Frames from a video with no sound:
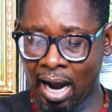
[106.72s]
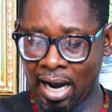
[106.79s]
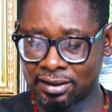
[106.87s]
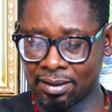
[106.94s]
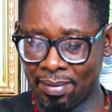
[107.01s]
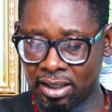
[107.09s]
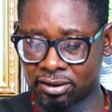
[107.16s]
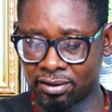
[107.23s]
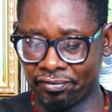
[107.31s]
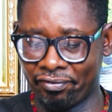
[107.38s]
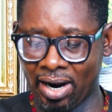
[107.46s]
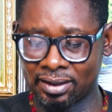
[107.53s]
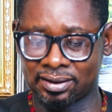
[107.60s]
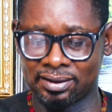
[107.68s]
As a matter of
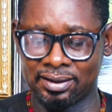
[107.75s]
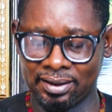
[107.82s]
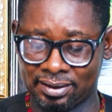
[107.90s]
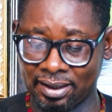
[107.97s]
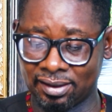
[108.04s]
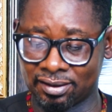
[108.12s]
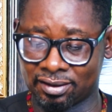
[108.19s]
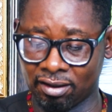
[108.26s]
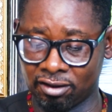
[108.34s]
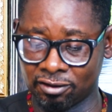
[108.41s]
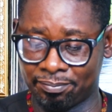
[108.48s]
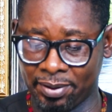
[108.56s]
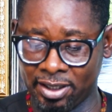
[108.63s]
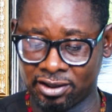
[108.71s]
fact, details
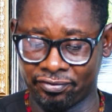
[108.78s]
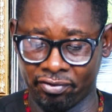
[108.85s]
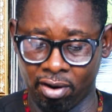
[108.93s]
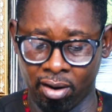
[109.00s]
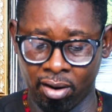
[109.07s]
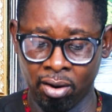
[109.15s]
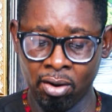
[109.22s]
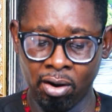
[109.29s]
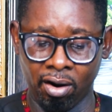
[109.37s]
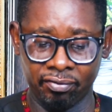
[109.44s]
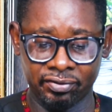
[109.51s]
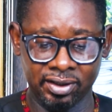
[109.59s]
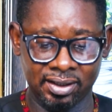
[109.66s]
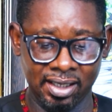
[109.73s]
on page four
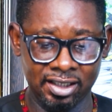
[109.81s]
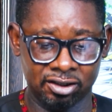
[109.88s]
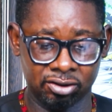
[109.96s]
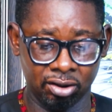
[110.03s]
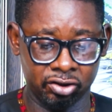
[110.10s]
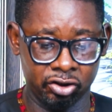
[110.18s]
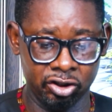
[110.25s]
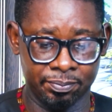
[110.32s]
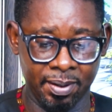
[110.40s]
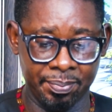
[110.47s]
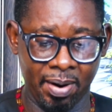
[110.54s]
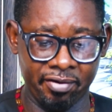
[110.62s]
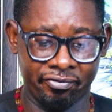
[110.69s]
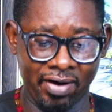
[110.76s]
of the Daily Trust
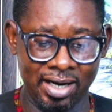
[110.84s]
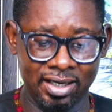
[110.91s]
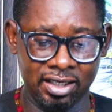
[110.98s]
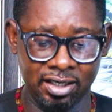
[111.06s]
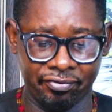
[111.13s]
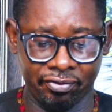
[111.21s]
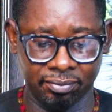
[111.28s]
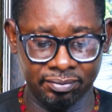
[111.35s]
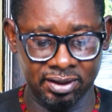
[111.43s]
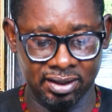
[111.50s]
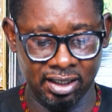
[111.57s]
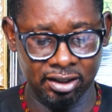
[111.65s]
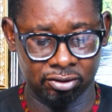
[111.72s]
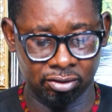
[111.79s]
newspaper. And finally, from the
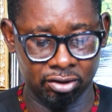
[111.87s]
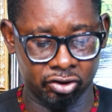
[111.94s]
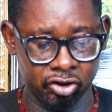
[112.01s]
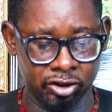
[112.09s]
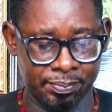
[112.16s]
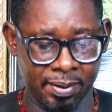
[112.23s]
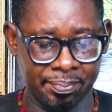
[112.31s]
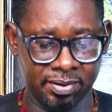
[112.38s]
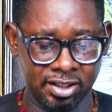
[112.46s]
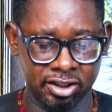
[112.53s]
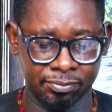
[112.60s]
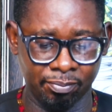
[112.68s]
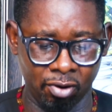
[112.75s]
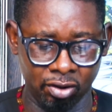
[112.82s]
Daily Trust newspaper
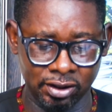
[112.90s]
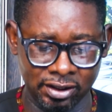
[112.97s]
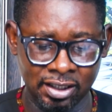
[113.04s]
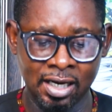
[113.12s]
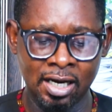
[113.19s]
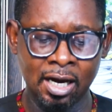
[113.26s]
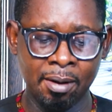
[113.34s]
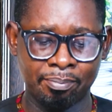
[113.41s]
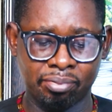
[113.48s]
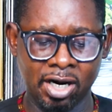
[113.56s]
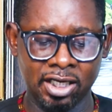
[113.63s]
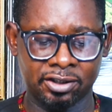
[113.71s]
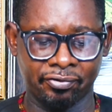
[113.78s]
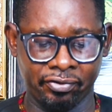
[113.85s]
this morning, Press